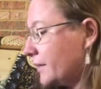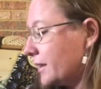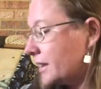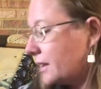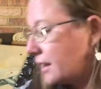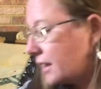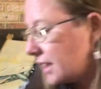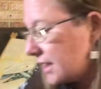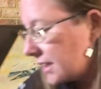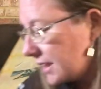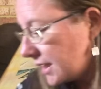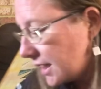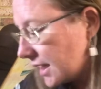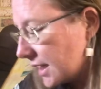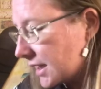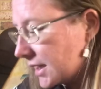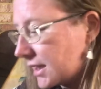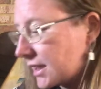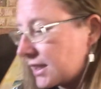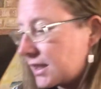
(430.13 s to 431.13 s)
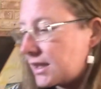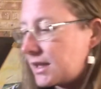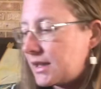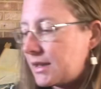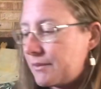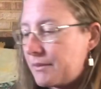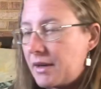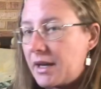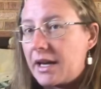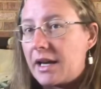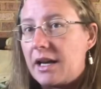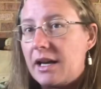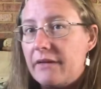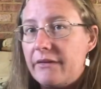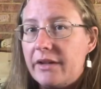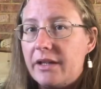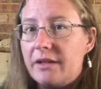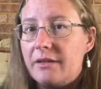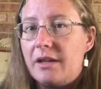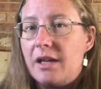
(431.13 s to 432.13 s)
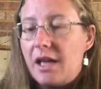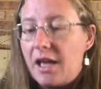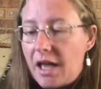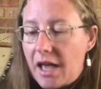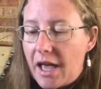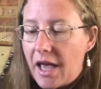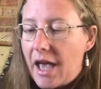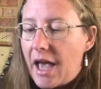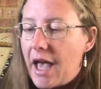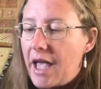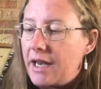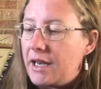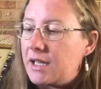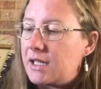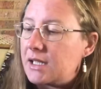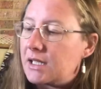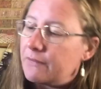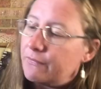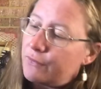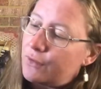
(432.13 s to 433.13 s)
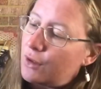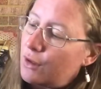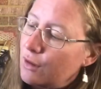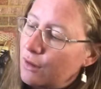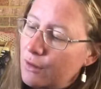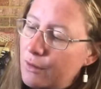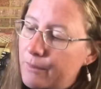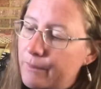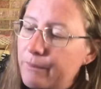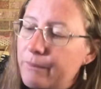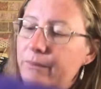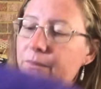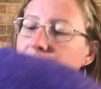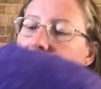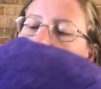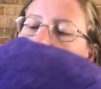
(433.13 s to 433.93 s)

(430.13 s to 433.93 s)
This is my cover, and it's from